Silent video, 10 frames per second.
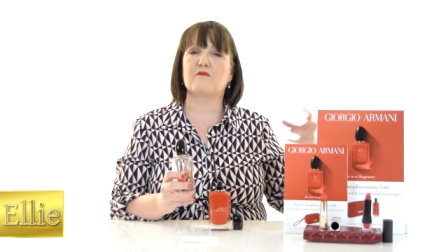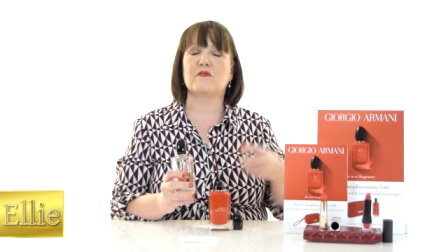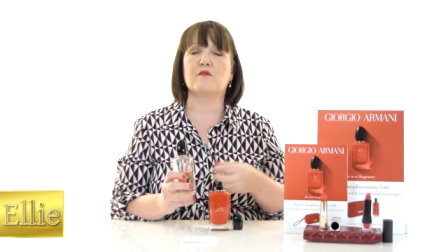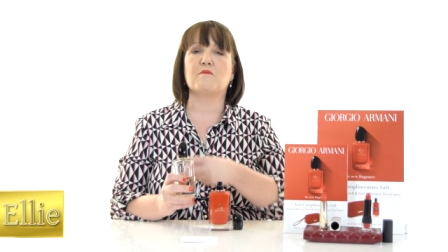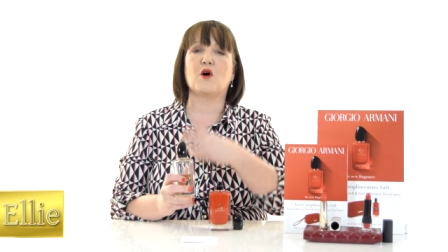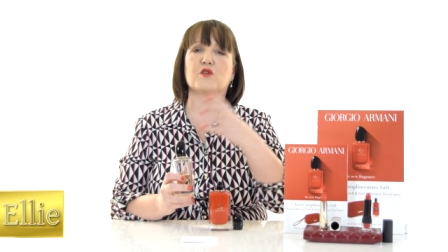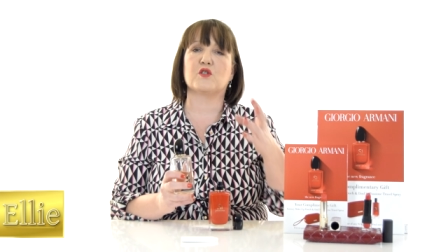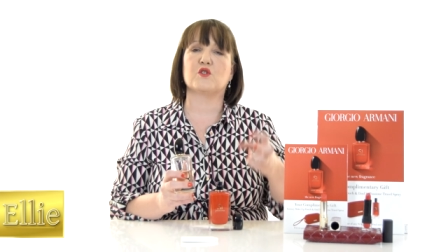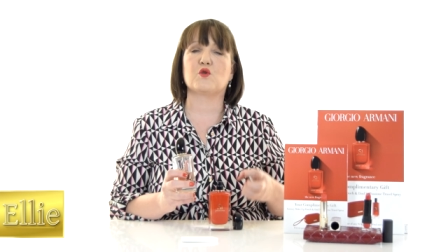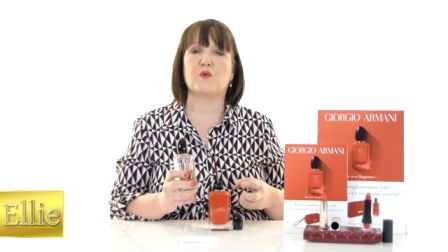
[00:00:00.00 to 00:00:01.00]
real
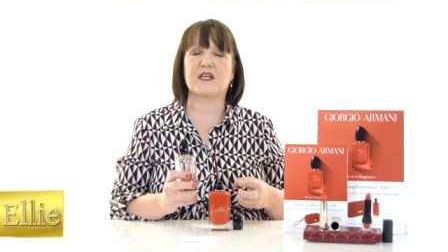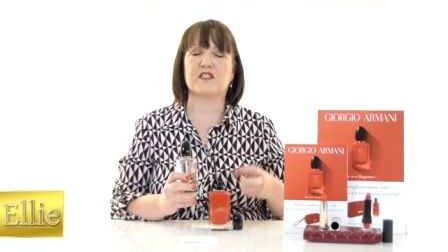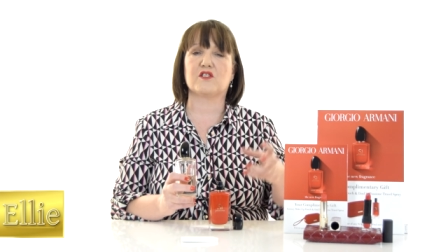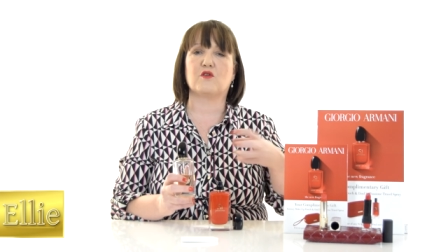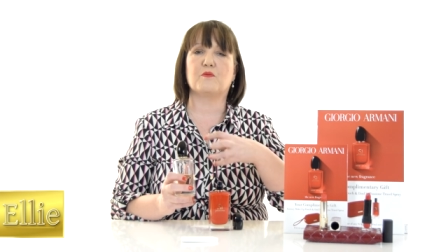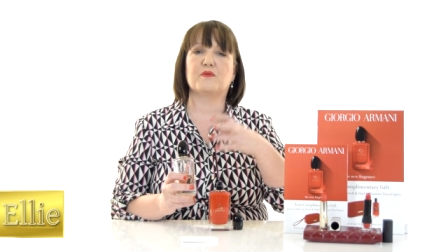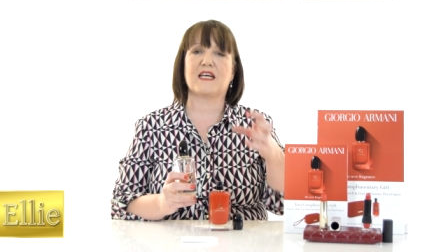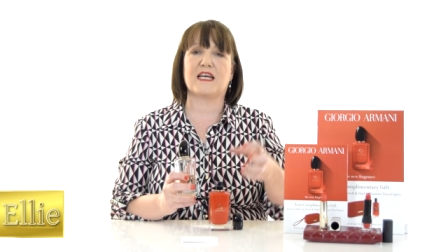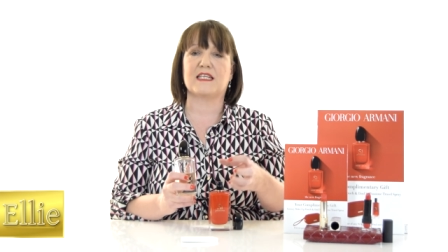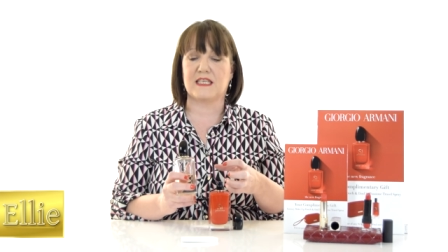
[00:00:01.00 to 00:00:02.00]
modern twist on
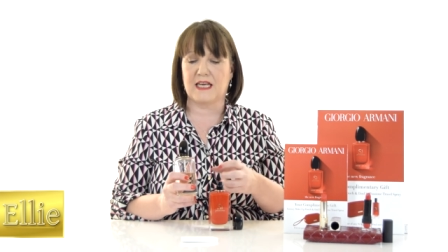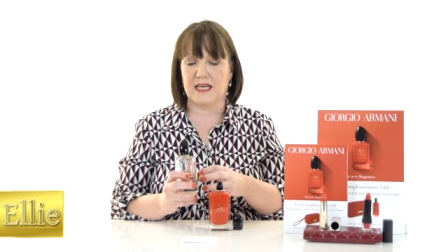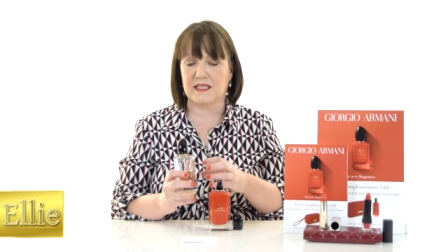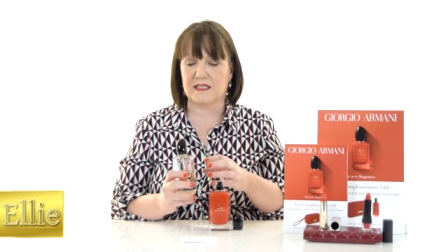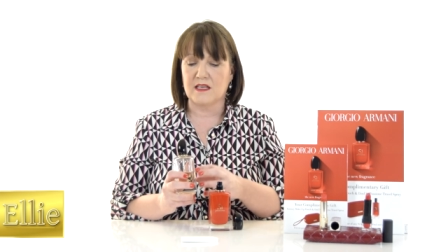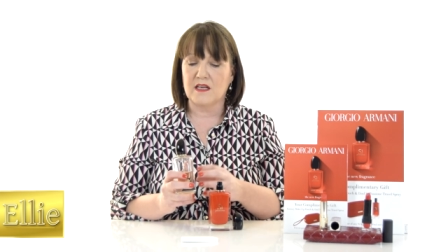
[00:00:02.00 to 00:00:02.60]
updating it.